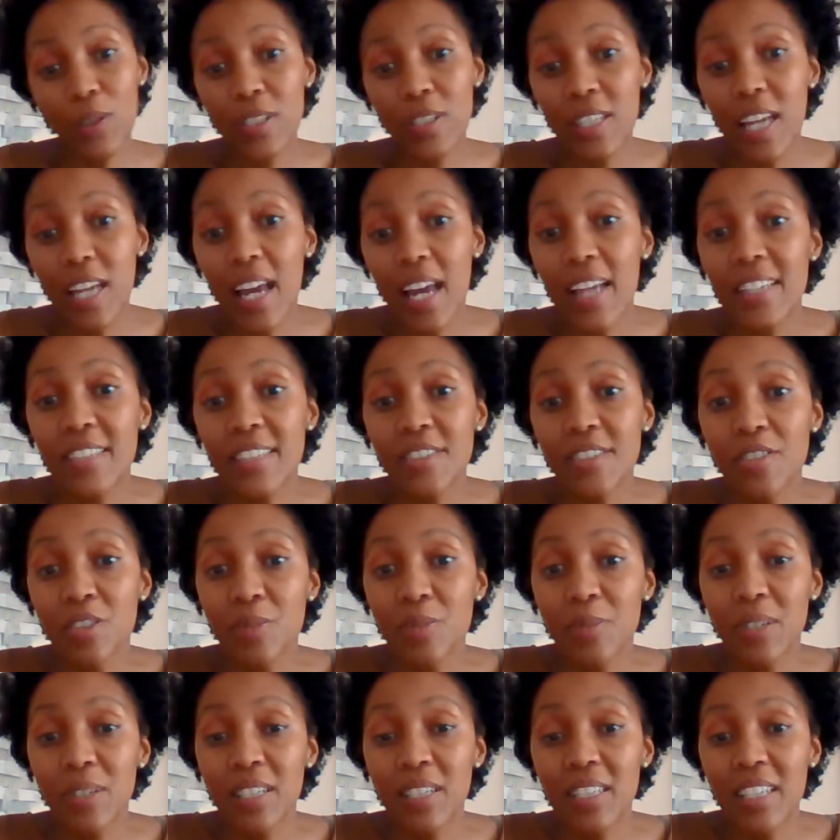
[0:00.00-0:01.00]
looked
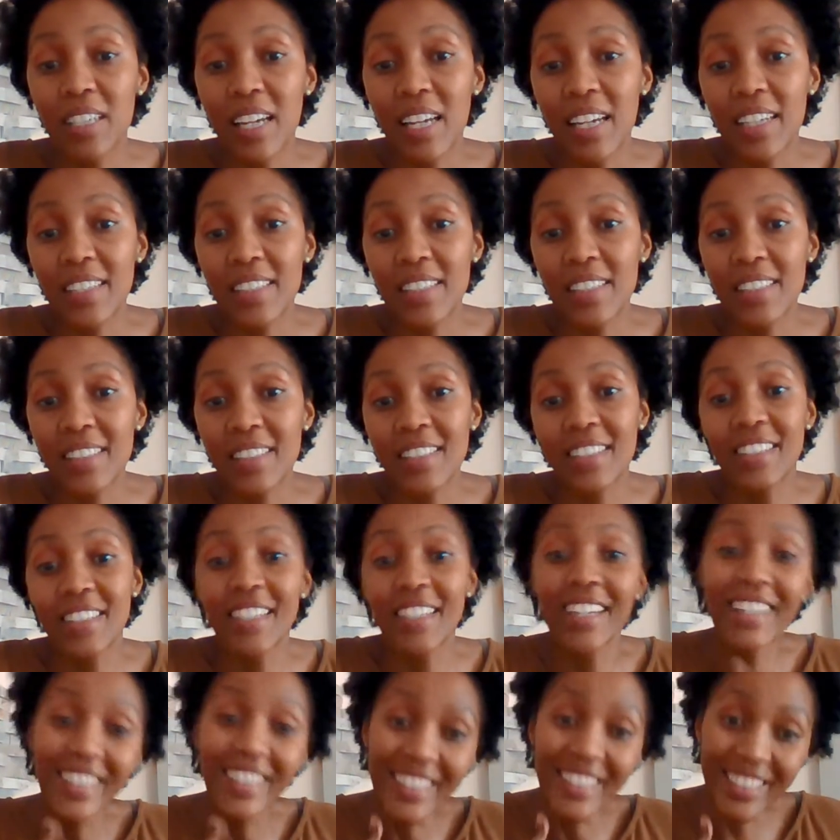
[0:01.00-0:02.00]
extremely nice,
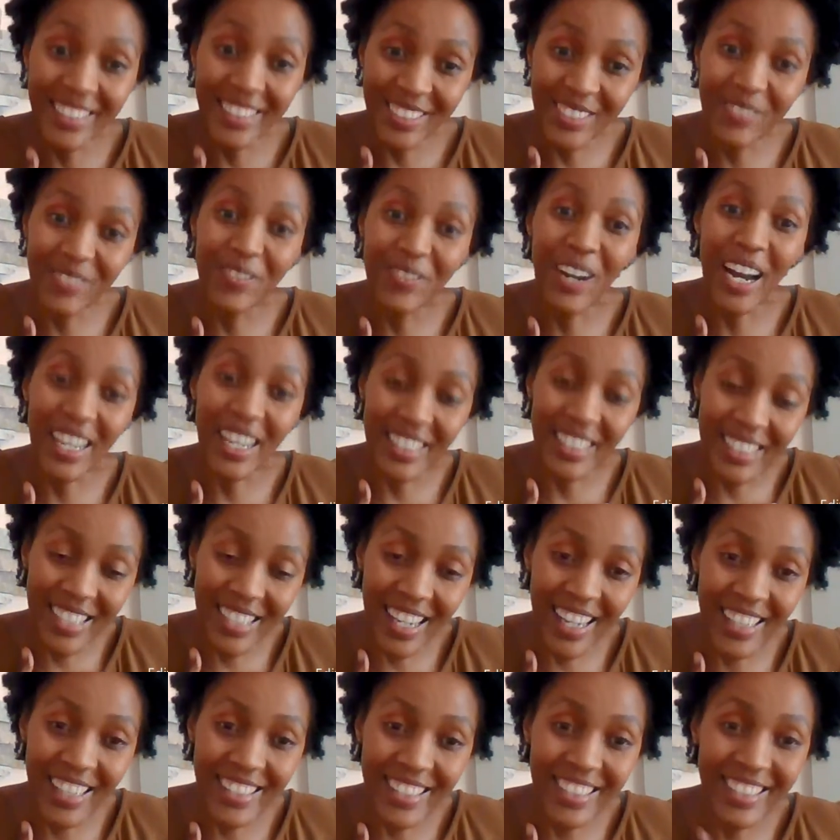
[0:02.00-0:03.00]
my
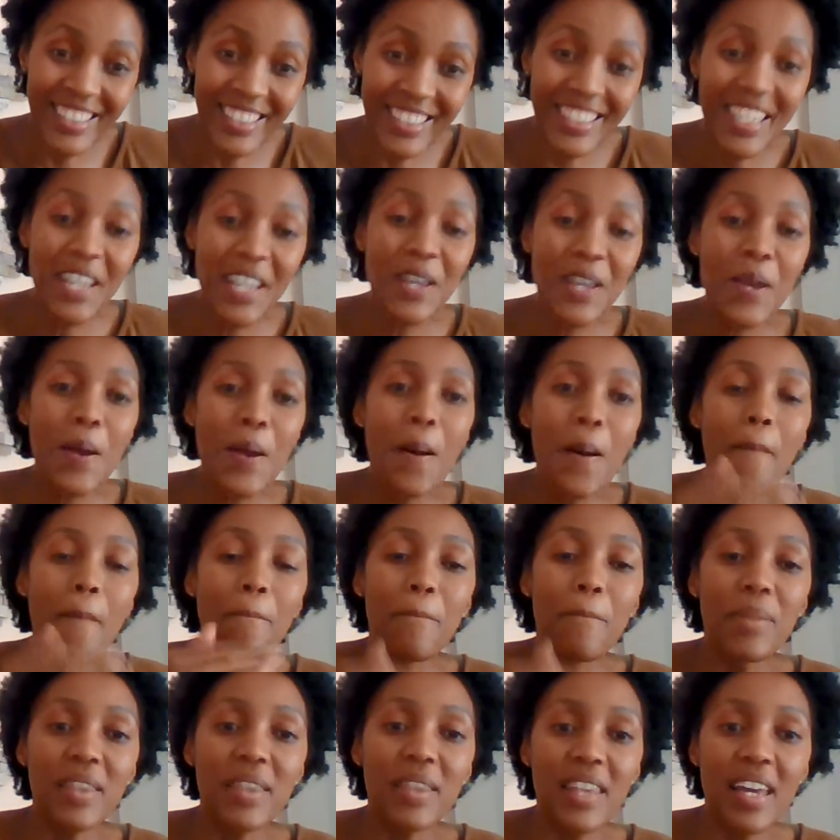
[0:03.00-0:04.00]
taste.
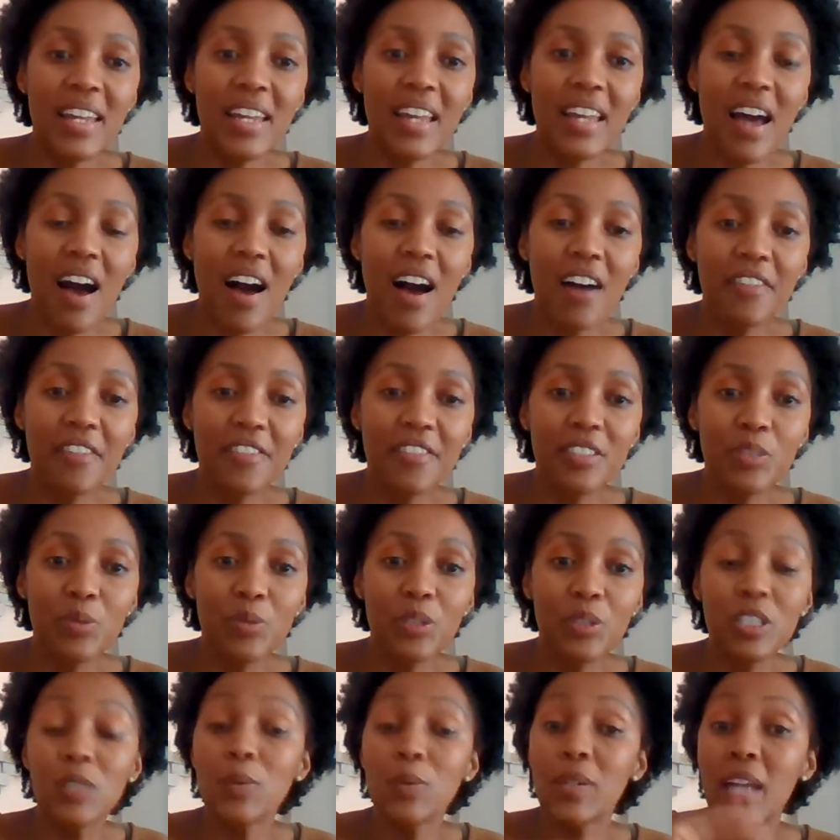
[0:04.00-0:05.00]
But then
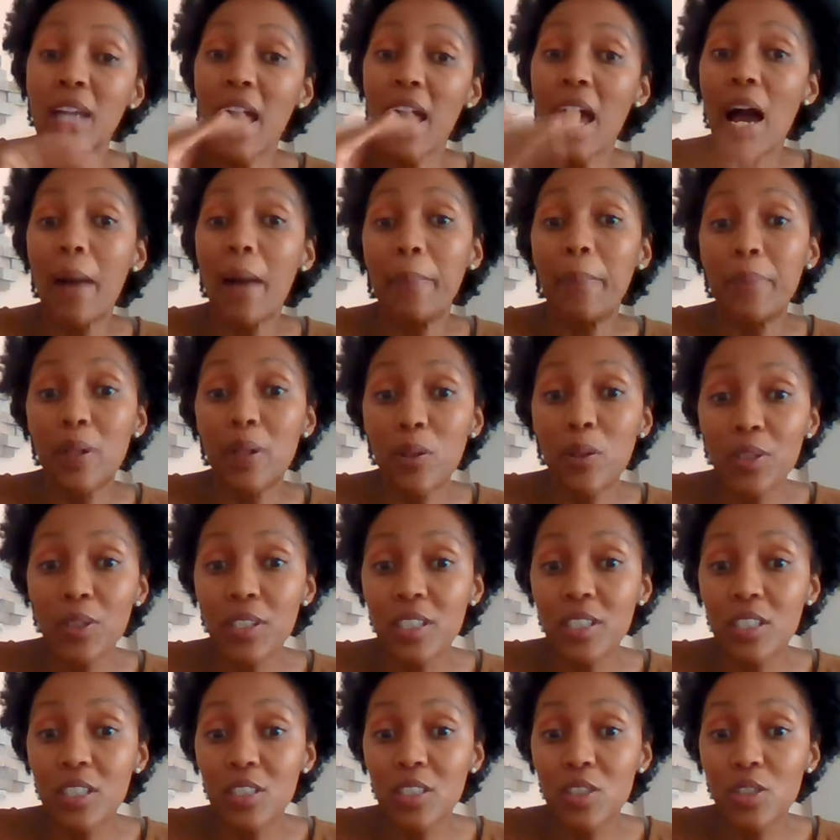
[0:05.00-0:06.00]
afterwards, when I
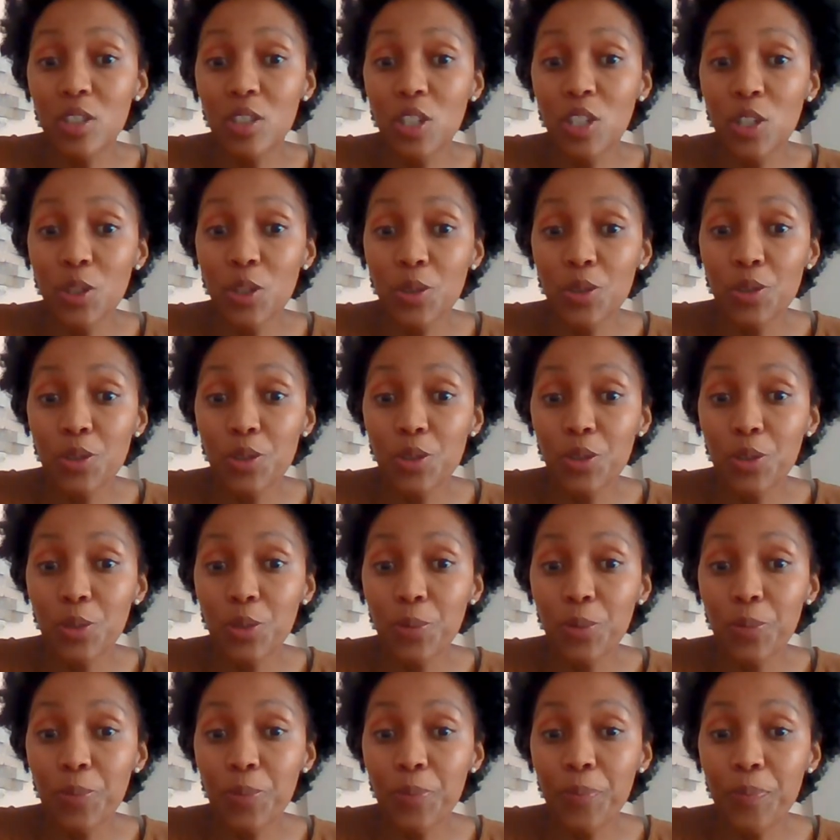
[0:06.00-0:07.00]
uploaded it to
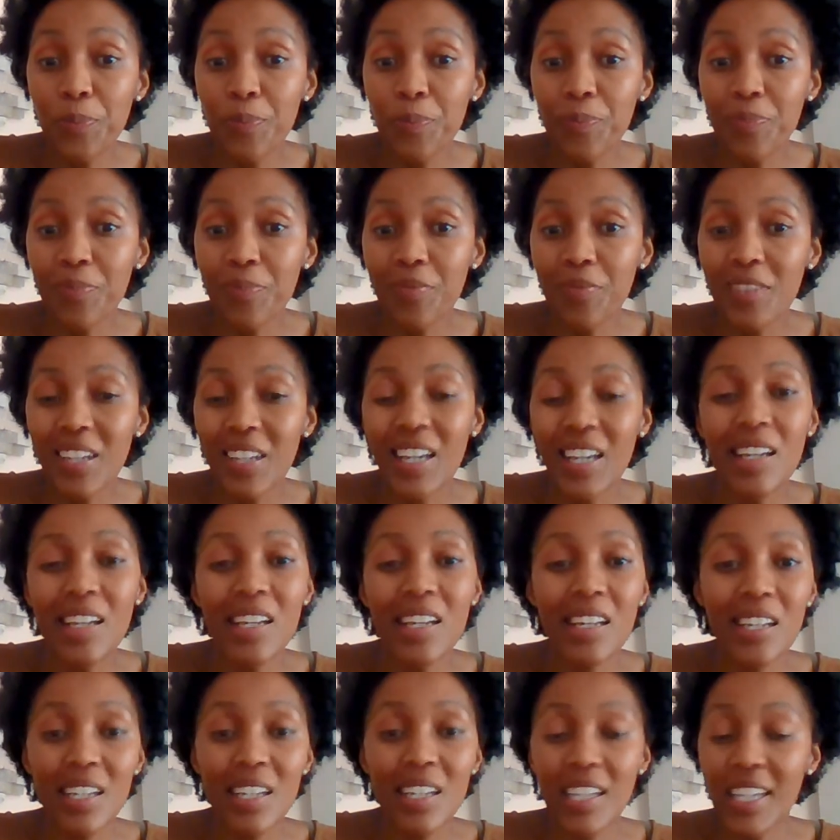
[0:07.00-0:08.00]
YouTube,
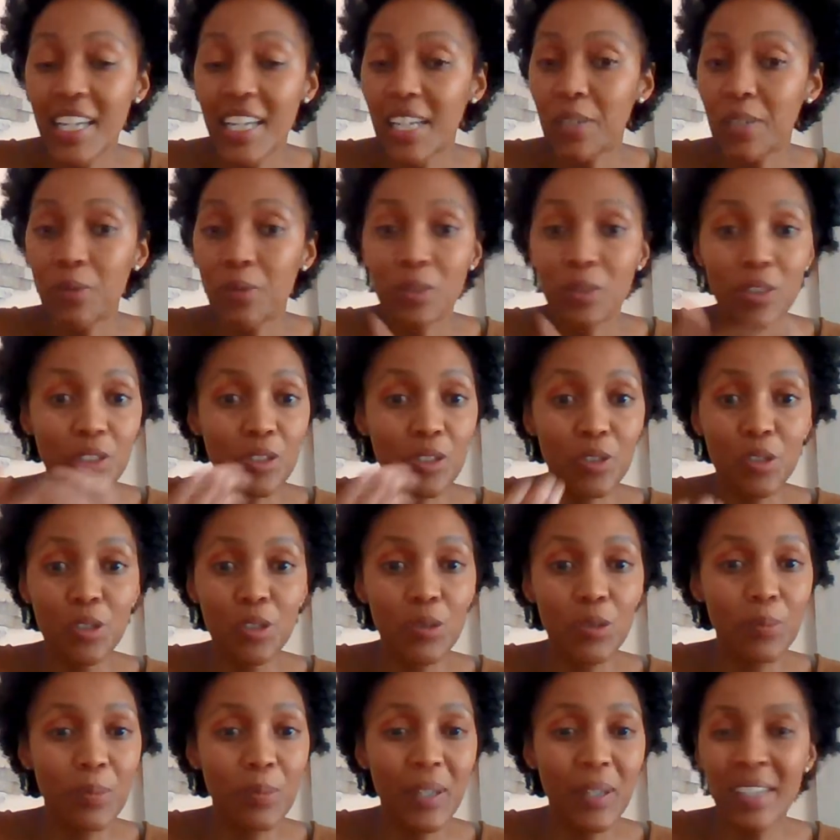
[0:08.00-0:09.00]
it was
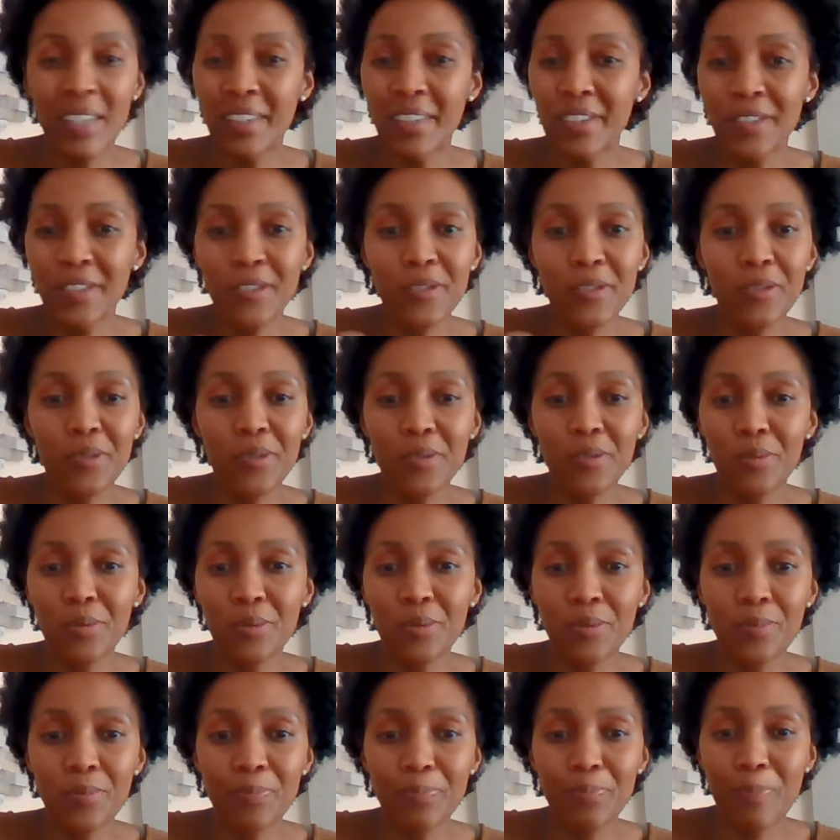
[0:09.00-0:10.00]
too big,
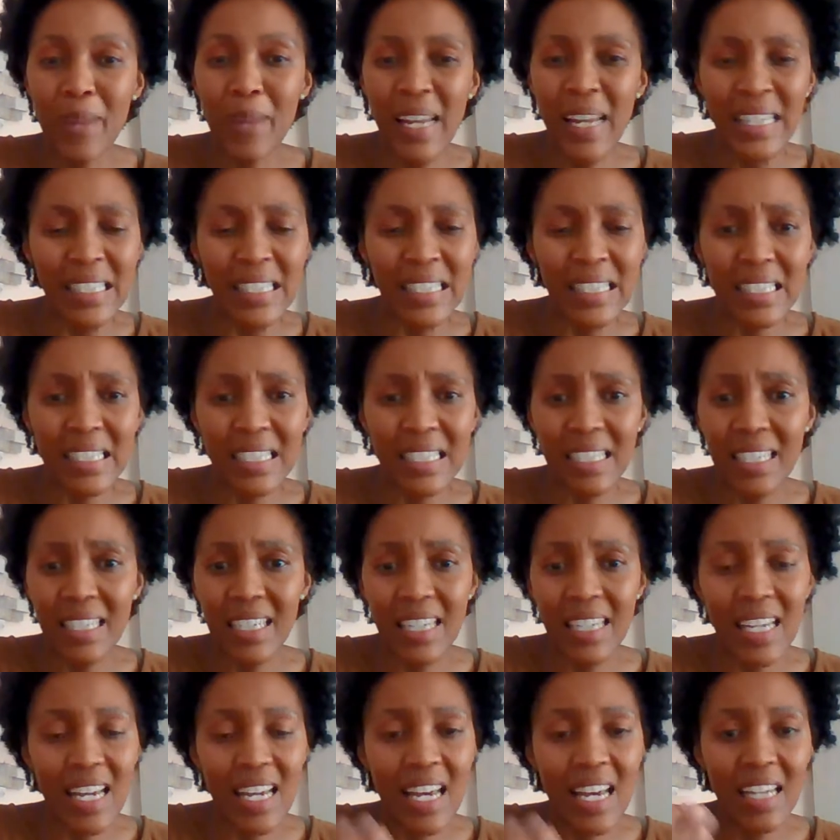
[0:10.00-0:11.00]
too
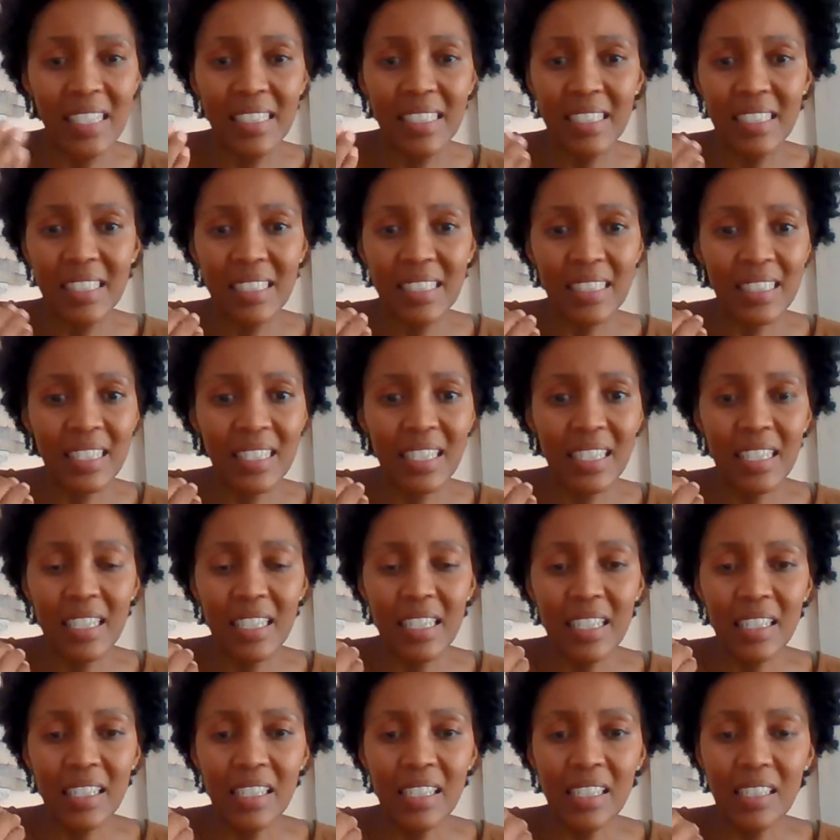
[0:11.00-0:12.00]
messy, and
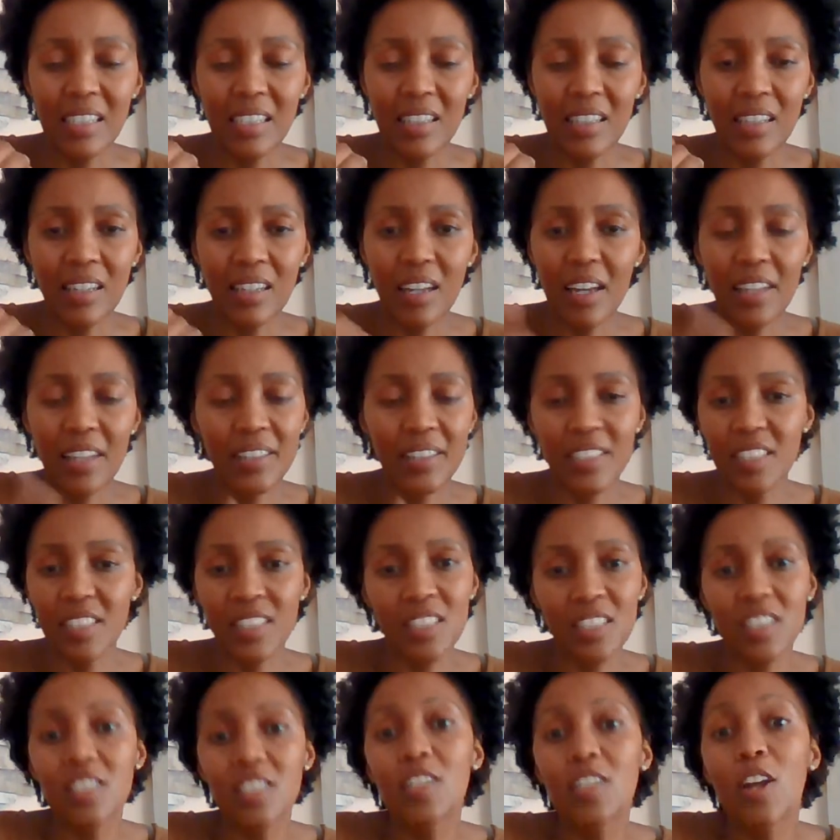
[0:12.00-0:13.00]
it
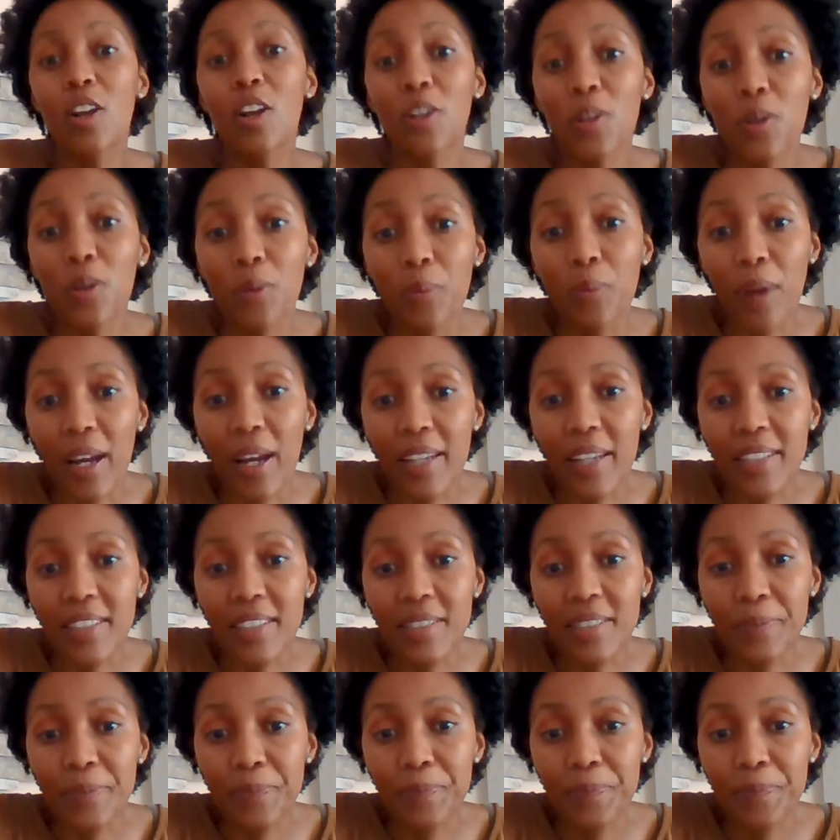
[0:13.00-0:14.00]
just did not look right.